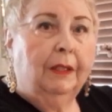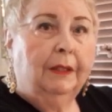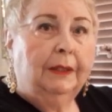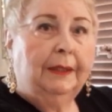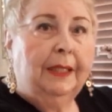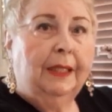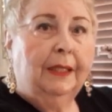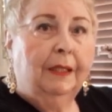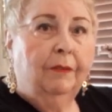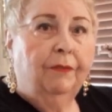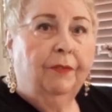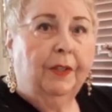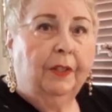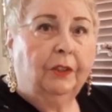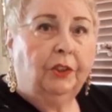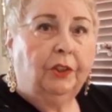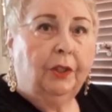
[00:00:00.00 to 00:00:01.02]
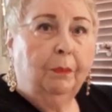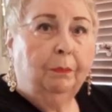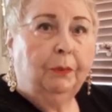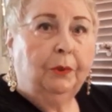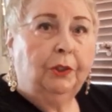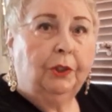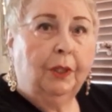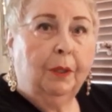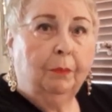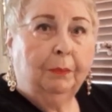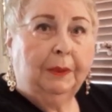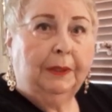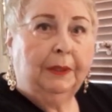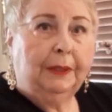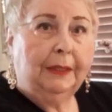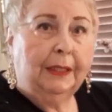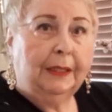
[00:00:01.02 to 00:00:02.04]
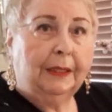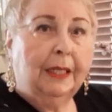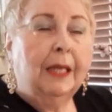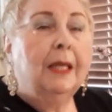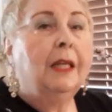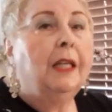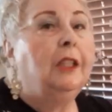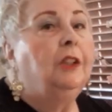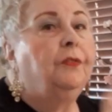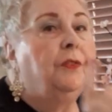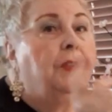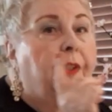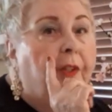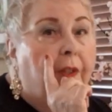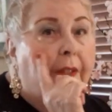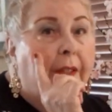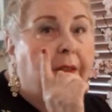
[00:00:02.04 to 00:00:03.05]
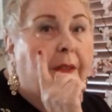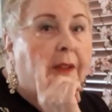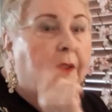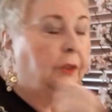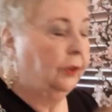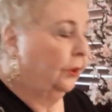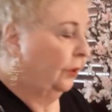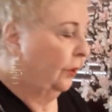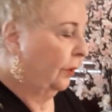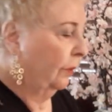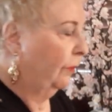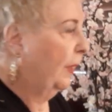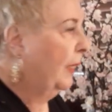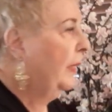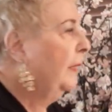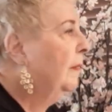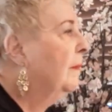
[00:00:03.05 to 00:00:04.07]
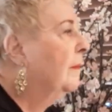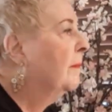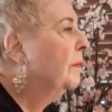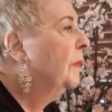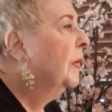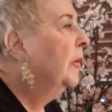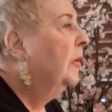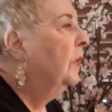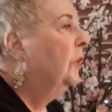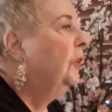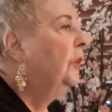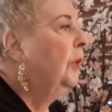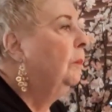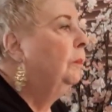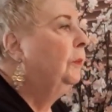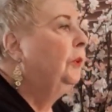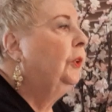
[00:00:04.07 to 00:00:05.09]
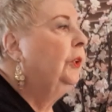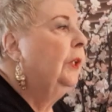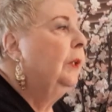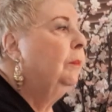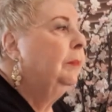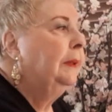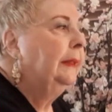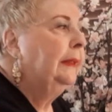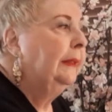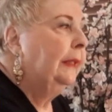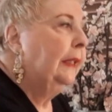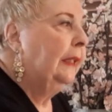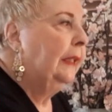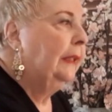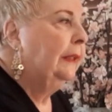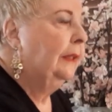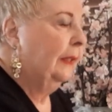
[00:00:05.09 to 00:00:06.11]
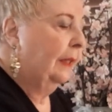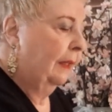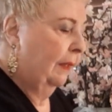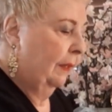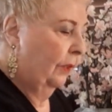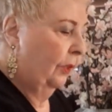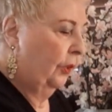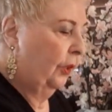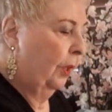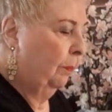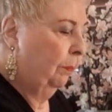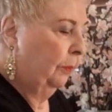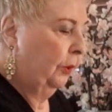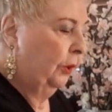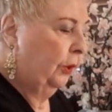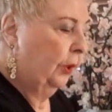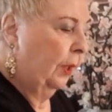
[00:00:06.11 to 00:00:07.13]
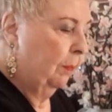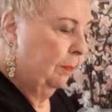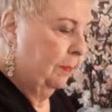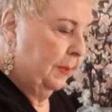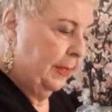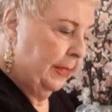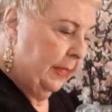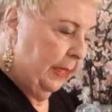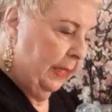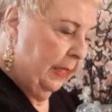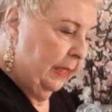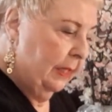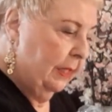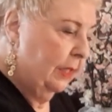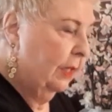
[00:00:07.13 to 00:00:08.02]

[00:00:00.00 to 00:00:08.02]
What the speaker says: Second finger, jump, jump, sit. Each finger gets a turn, right? Jump, jump, sit. Jump, jump, sit.